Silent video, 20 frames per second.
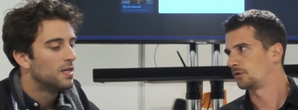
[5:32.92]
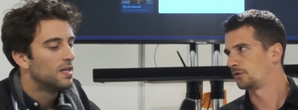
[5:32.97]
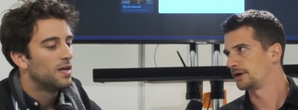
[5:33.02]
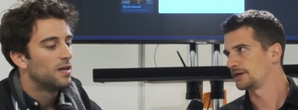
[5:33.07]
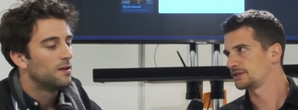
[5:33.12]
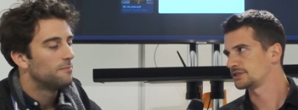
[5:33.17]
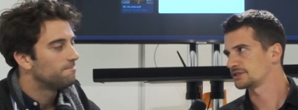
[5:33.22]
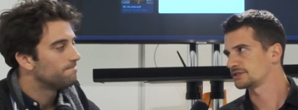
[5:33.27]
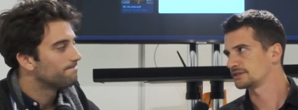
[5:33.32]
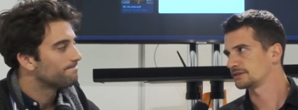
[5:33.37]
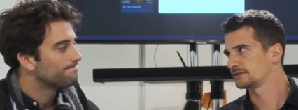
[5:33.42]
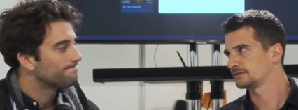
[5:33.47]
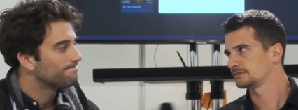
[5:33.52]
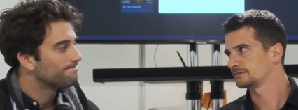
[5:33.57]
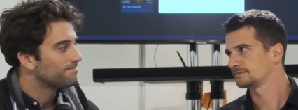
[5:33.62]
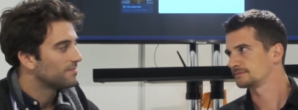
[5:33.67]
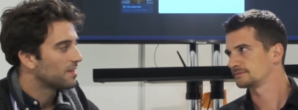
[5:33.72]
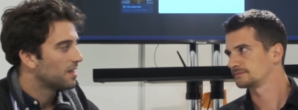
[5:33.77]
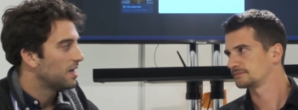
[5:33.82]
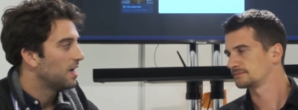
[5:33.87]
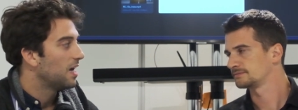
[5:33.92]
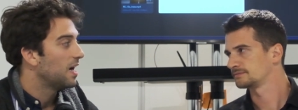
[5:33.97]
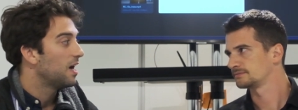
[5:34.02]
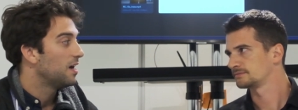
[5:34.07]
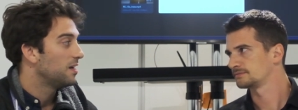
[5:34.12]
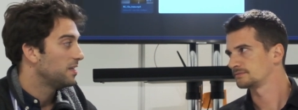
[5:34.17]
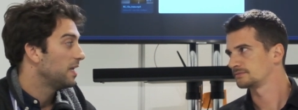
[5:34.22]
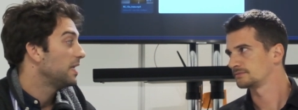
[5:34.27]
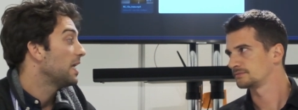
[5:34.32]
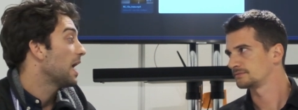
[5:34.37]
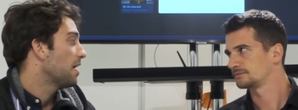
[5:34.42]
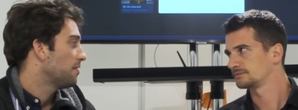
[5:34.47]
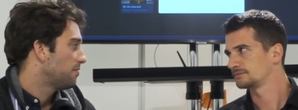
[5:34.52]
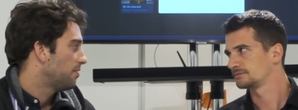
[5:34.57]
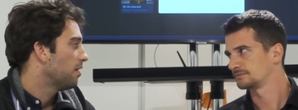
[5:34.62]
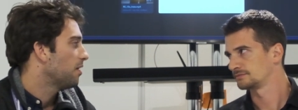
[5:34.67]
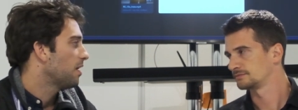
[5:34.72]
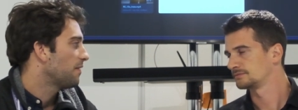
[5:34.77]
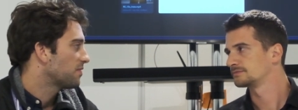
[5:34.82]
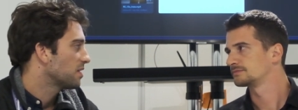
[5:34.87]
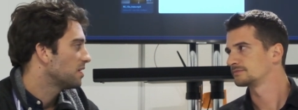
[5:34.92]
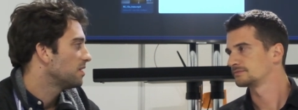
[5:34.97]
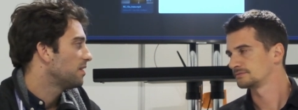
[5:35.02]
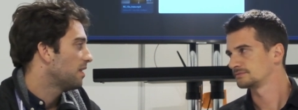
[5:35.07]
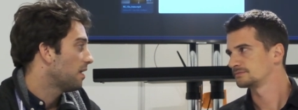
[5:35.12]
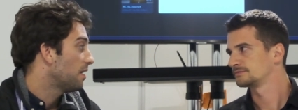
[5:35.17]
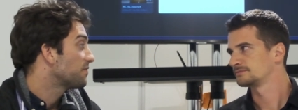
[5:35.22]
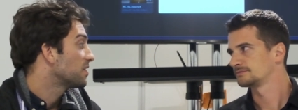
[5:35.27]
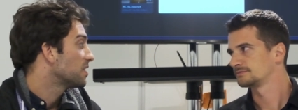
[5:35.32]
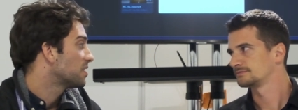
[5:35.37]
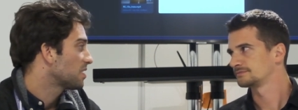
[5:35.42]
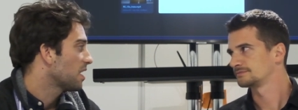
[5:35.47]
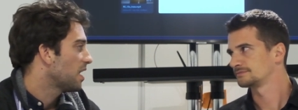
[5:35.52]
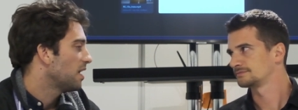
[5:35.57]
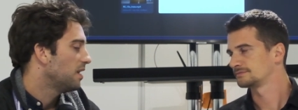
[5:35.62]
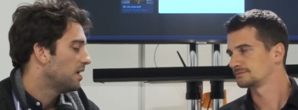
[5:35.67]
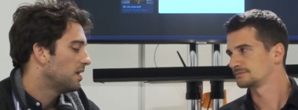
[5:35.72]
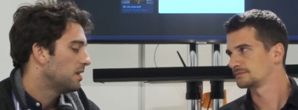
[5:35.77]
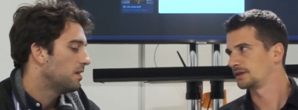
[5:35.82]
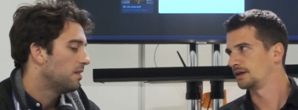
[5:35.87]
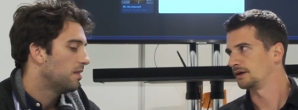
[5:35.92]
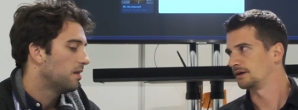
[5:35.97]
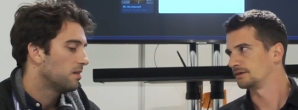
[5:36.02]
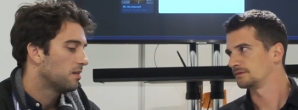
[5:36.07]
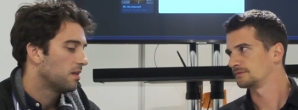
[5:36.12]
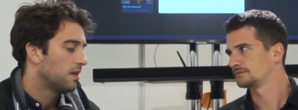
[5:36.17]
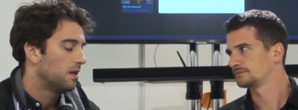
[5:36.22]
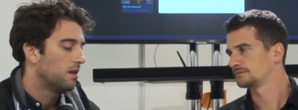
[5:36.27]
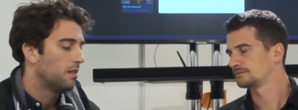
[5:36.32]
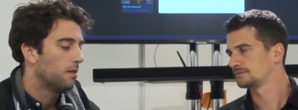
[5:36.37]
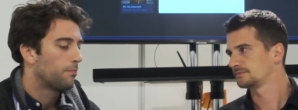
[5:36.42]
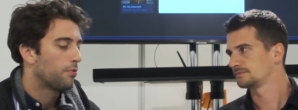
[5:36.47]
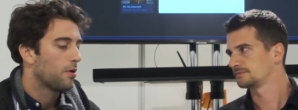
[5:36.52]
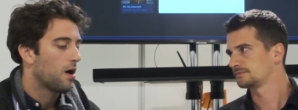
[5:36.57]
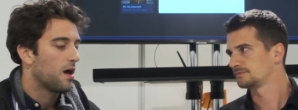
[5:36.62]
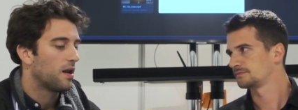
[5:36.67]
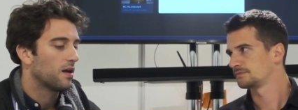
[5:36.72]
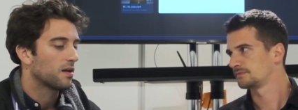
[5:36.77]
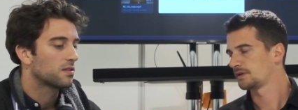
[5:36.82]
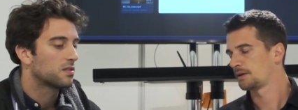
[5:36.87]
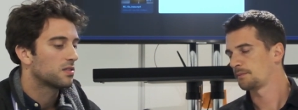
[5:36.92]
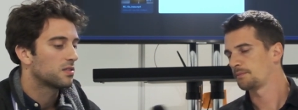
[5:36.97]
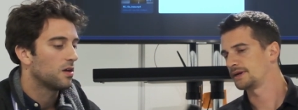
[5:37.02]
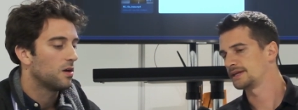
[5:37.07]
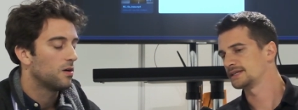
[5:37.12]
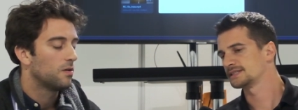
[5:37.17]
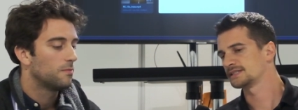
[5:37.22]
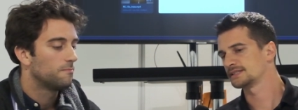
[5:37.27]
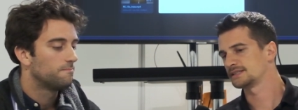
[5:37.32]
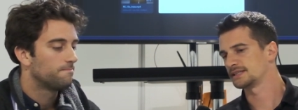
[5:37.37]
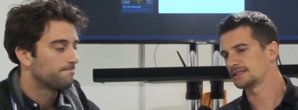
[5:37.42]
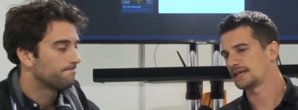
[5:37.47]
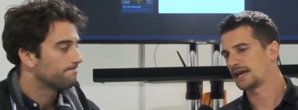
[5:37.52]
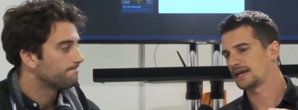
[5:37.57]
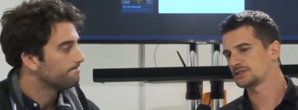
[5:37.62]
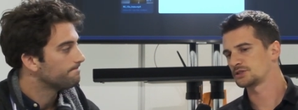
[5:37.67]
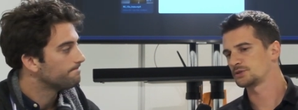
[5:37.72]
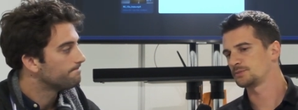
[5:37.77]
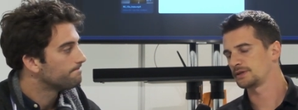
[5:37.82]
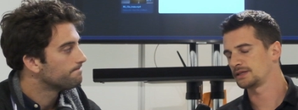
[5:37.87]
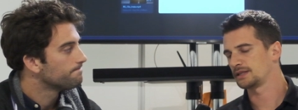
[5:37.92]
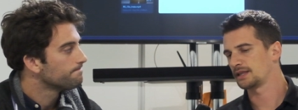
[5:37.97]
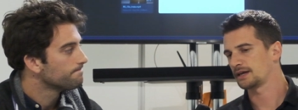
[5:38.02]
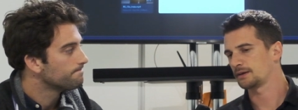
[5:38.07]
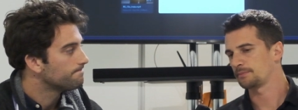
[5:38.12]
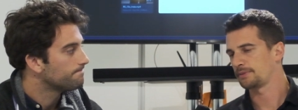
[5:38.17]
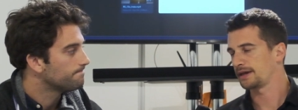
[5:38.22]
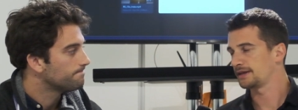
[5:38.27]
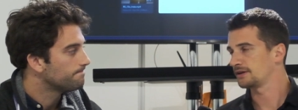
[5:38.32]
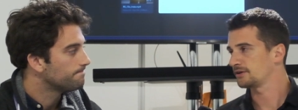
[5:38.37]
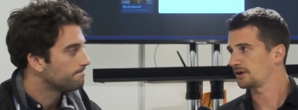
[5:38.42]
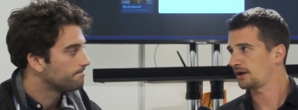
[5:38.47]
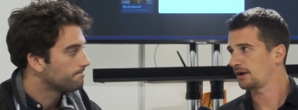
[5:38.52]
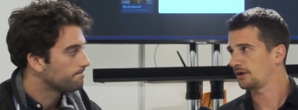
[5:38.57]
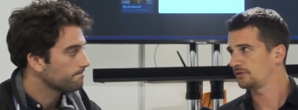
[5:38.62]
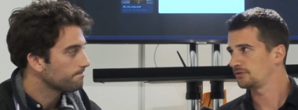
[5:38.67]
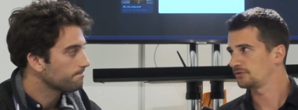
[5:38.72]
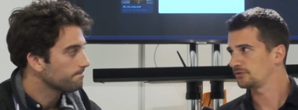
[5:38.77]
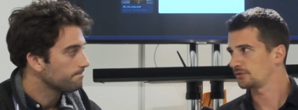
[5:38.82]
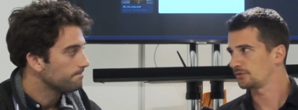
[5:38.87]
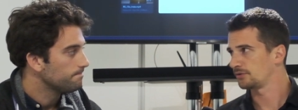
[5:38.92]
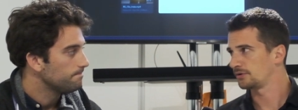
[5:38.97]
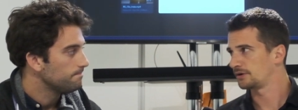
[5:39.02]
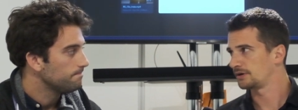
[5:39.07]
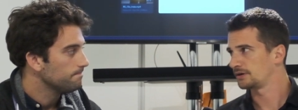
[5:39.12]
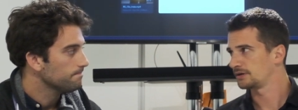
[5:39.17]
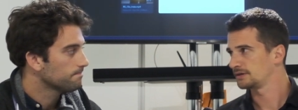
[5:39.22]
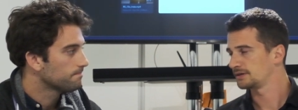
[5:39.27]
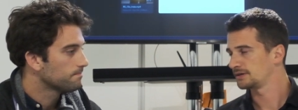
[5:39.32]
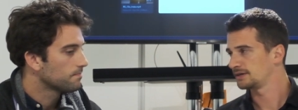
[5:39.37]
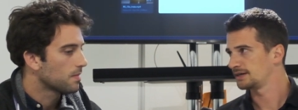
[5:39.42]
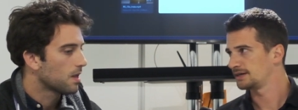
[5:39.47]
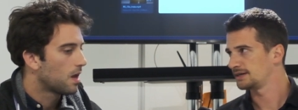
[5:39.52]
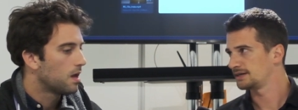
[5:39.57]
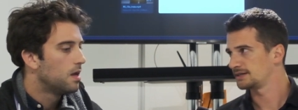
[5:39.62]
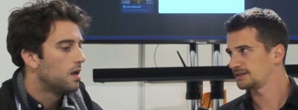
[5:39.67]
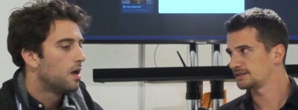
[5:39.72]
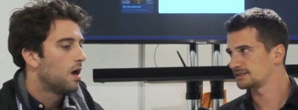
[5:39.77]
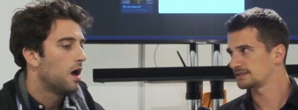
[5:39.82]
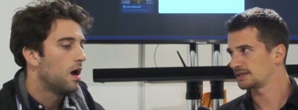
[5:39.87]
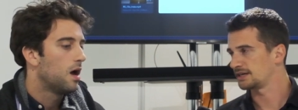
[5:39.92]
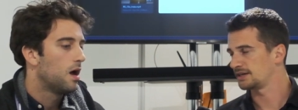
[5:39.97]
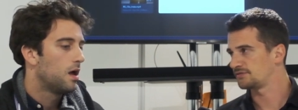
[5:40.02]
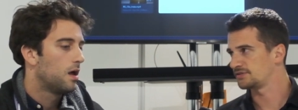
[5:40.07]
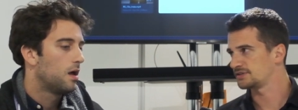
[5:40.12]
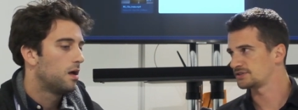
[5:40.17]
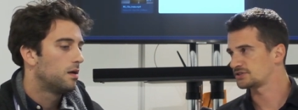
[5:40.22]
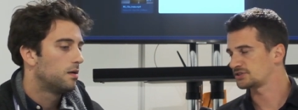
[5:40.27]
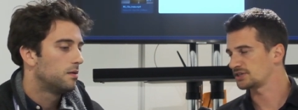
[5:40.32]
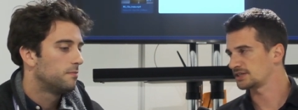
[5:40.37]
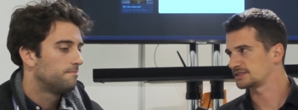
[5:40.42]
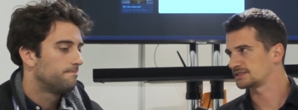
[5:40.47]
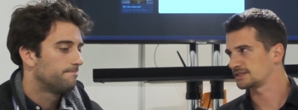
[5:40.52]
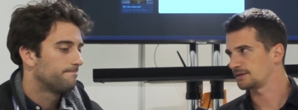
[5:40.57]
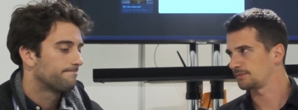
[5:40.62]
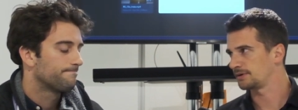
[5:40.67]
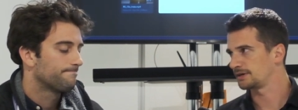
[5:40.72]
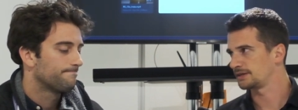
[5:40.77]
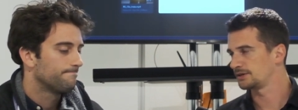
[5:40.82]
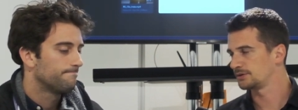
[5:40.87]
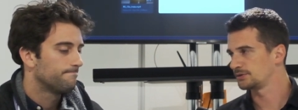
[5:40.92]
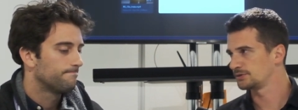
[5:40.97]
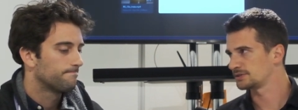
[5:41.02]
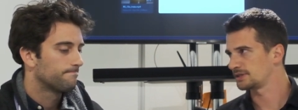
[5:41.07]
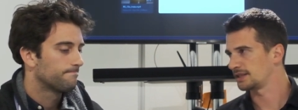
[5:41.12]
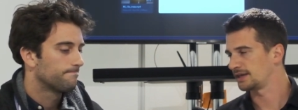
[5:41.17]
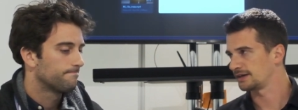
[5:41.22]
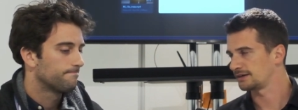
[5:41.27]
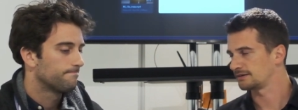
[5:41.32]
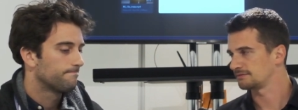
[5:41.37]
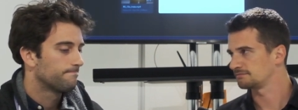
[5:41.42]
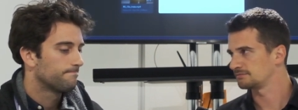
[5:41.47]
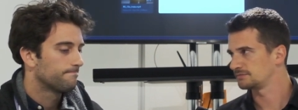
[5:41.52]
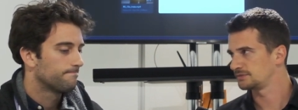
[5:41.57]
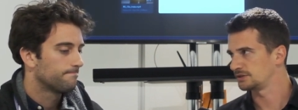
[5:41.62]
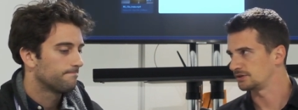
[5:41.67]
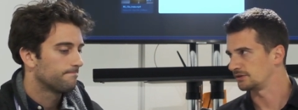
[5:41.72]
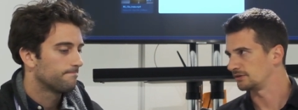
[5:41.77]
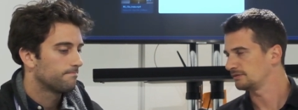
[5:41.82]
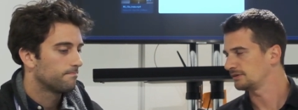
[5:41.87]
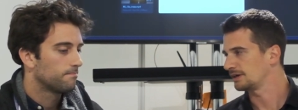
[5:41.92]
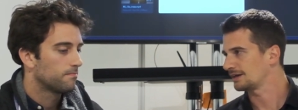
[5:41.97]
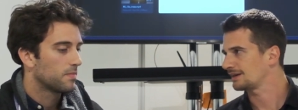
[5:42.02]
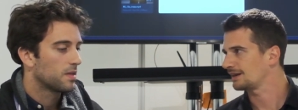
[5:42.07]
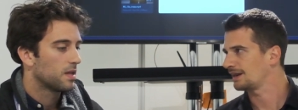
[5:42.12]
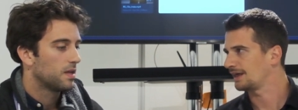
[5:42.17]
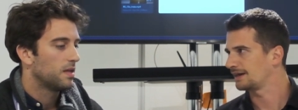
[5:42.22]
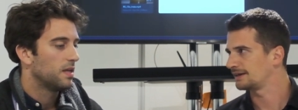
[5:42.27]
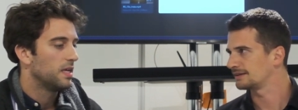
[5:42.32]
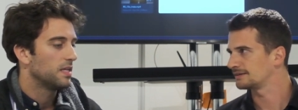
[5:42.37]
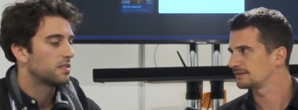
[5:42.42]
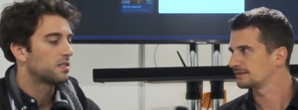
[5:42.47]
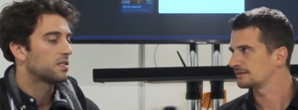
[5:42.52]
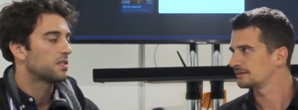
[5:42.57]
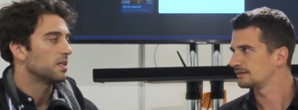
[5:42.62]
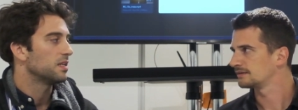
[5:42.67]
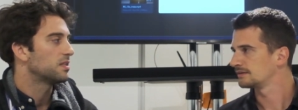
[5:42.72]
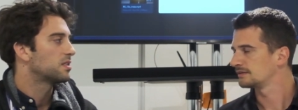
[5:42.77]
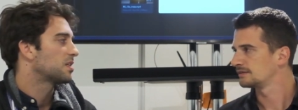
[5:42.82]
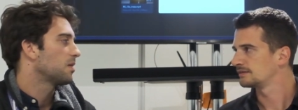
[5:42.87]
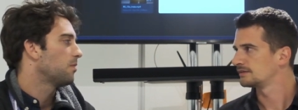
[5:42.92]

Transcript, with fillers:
Speaker 1: or register. Uh, yeah, they'll have to they'll have to sign into yeah. the into the product.
Speaker 2: So, but is it it has to be like a paid account or is it, if it's just somebody who's like you know a client? It's it's